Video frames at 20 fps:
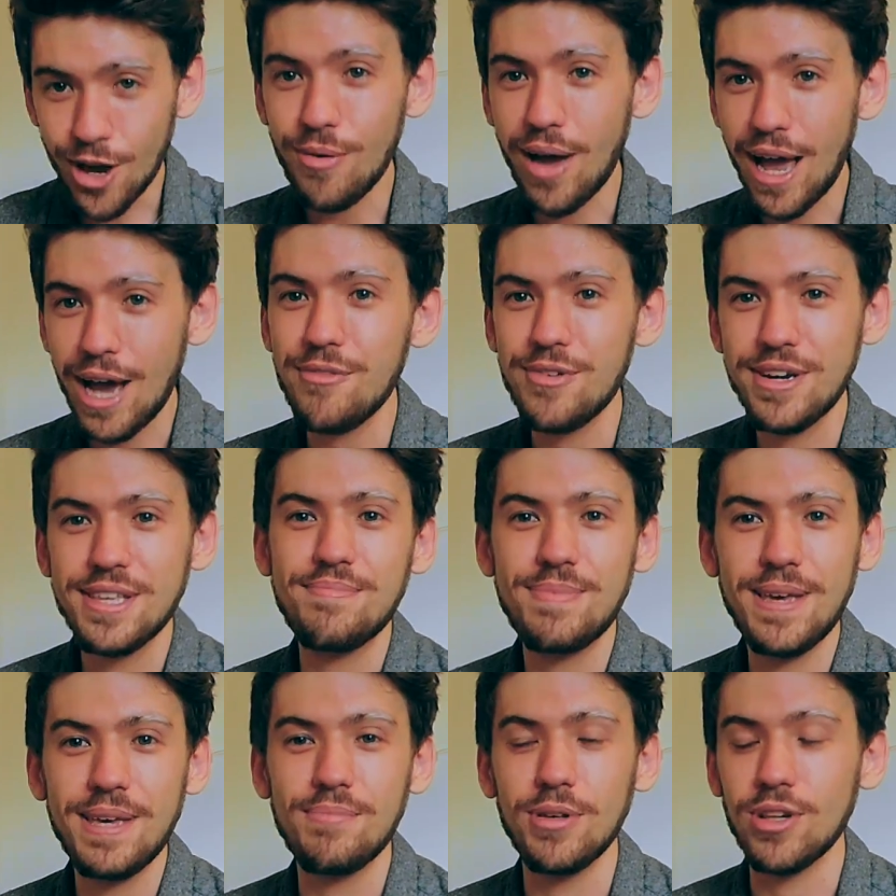Go out
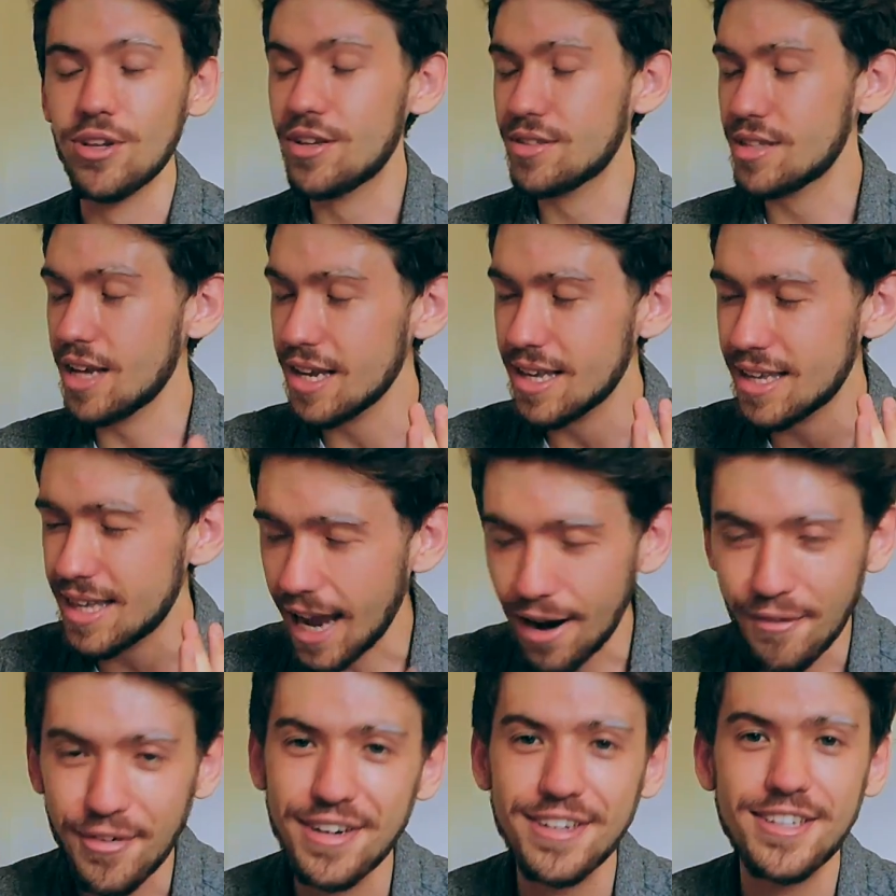with people, because I
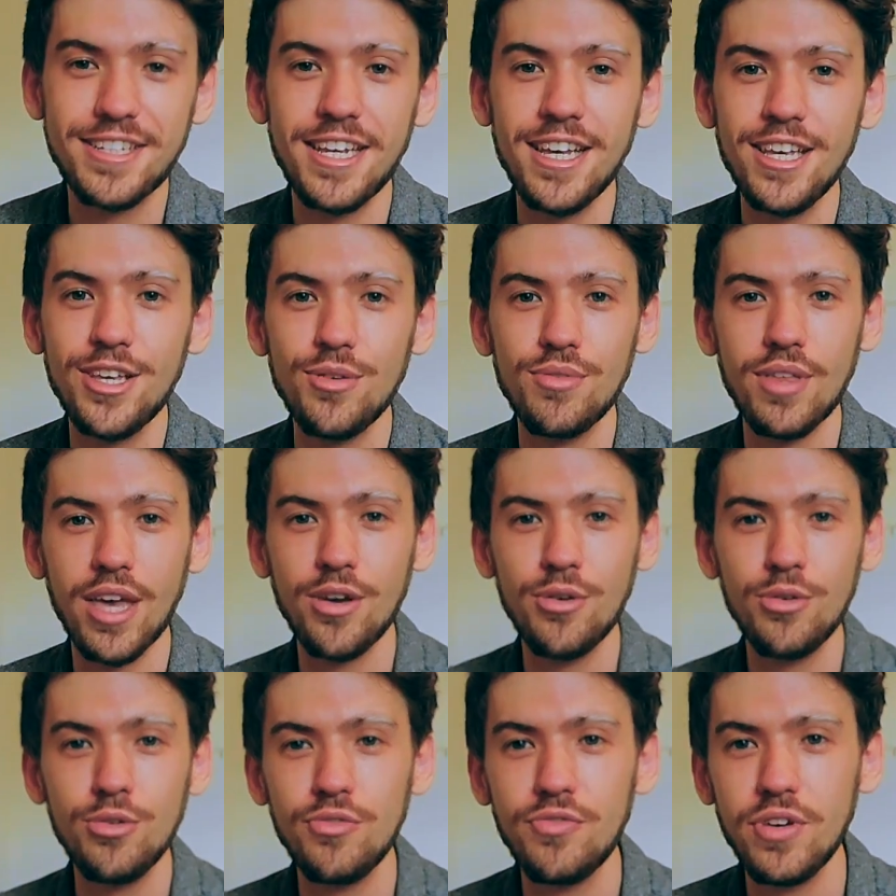guarantee you
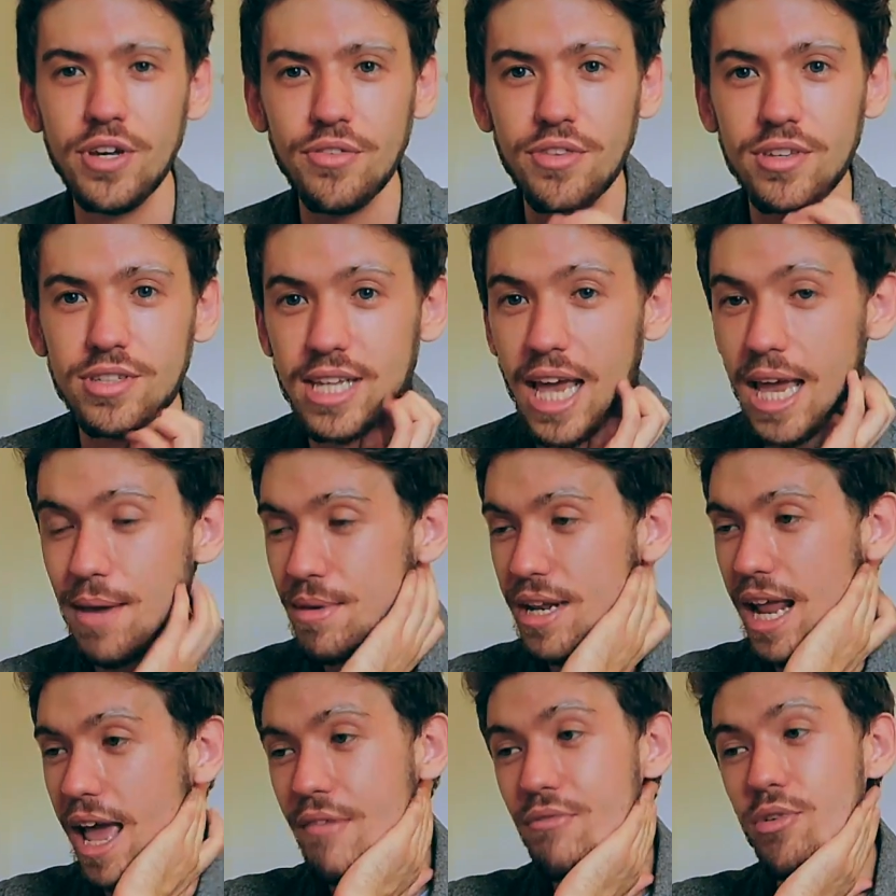they all feel the
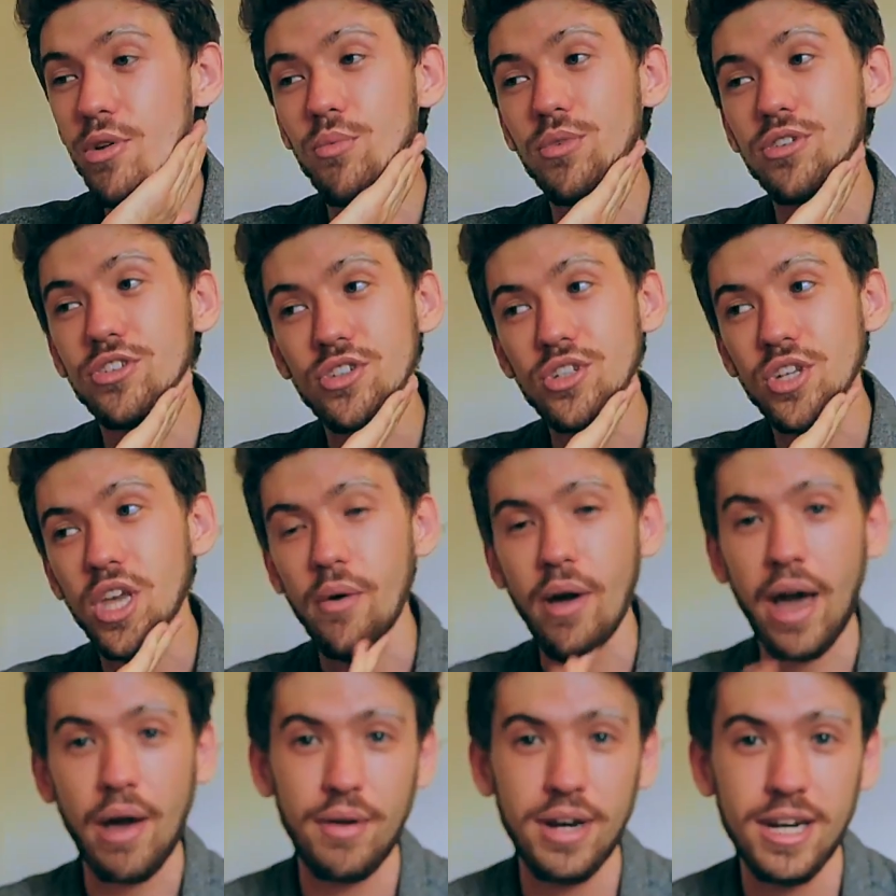same and everyone wants to
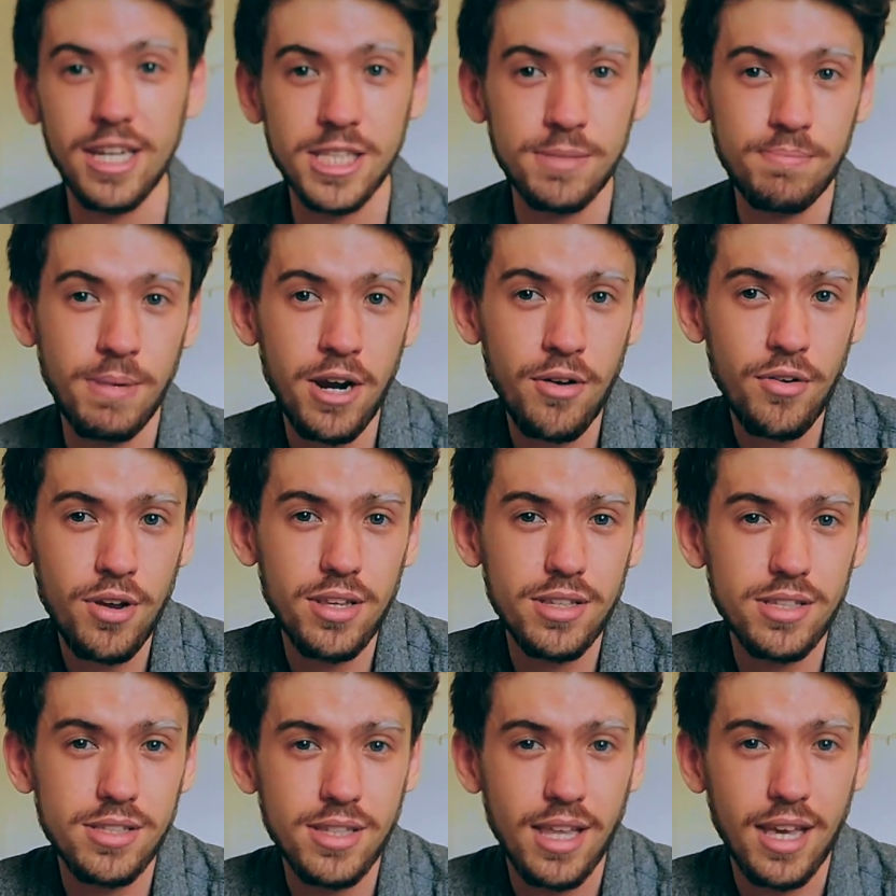go out and
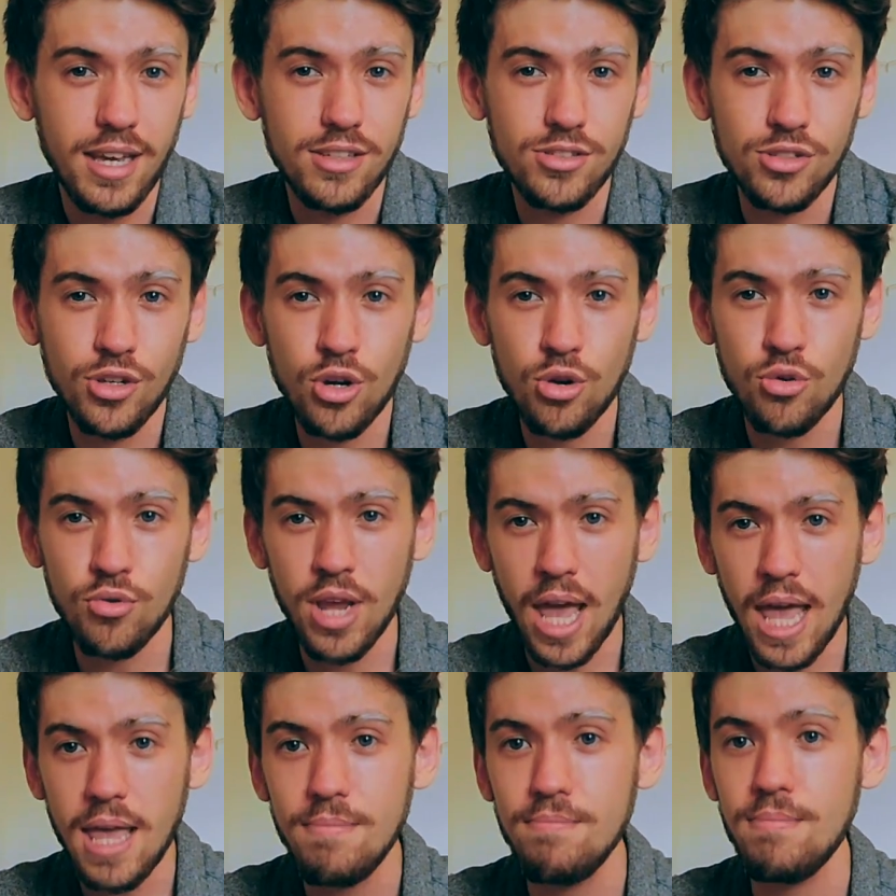experience things. So
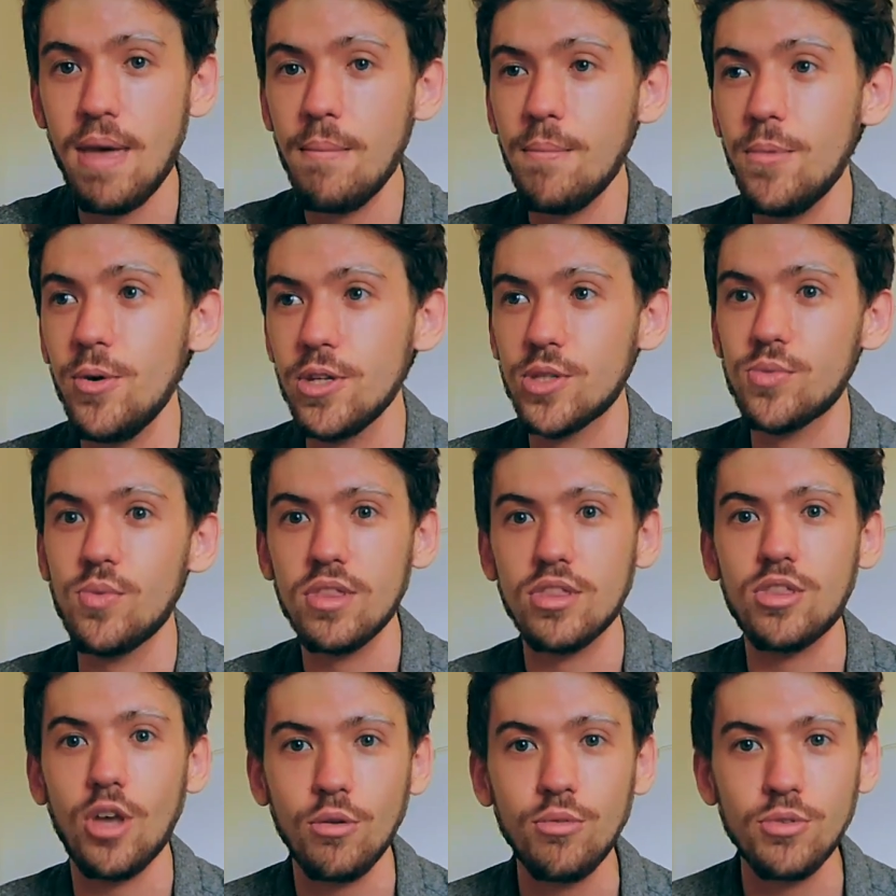create memories
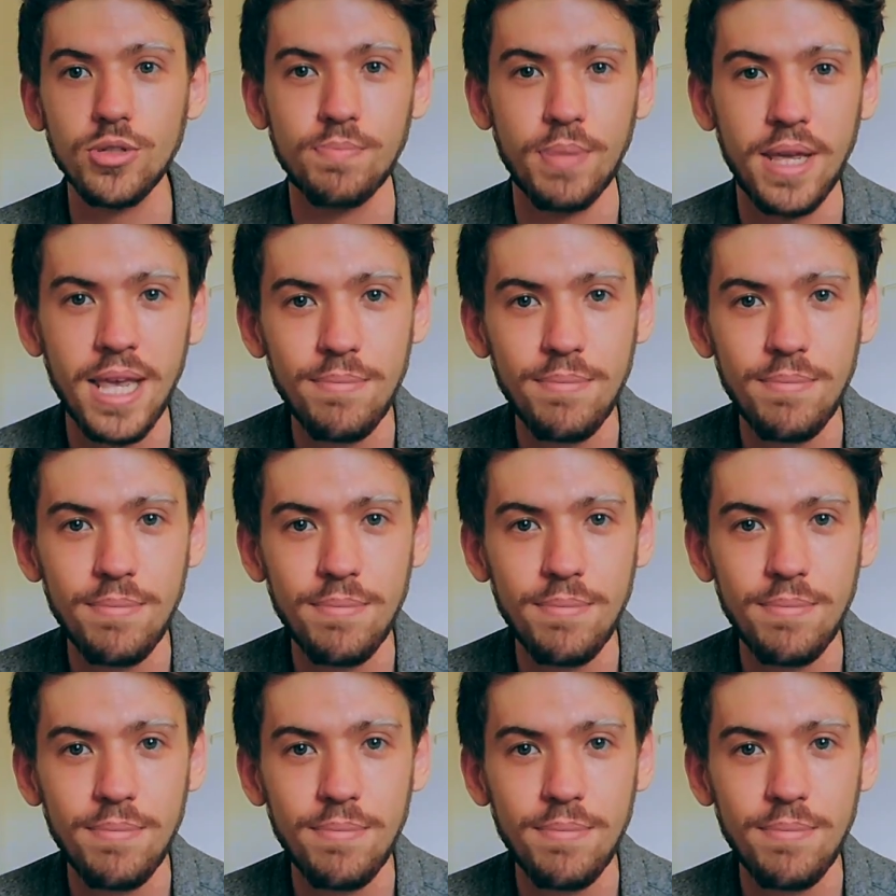with those